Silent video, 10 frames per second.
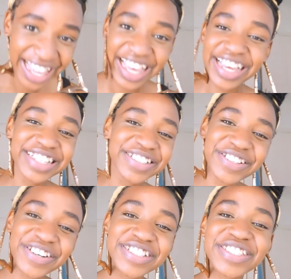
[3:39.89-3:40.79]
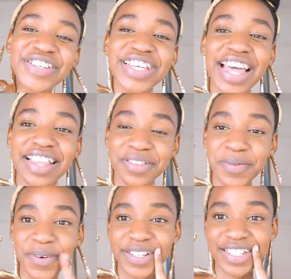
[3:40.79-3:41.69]
You know, so yeah, that's what we're
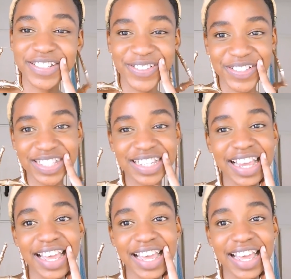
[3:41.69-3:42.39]
going to do today,